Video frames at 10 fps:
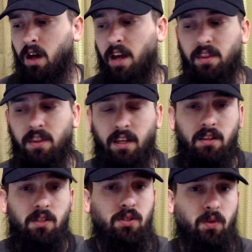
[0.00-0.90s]
I think
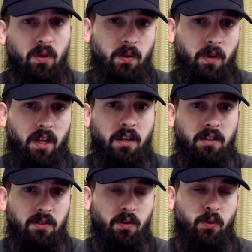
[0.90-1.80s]
the storyline
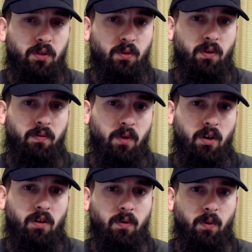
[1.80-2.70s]
is going to
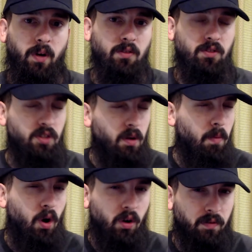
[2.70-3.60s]
revolve around some
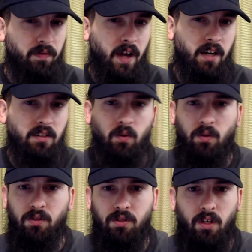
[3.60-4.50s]
artifact
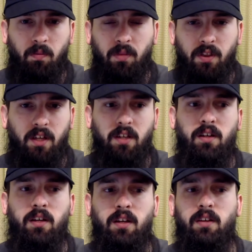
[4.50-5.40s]
or something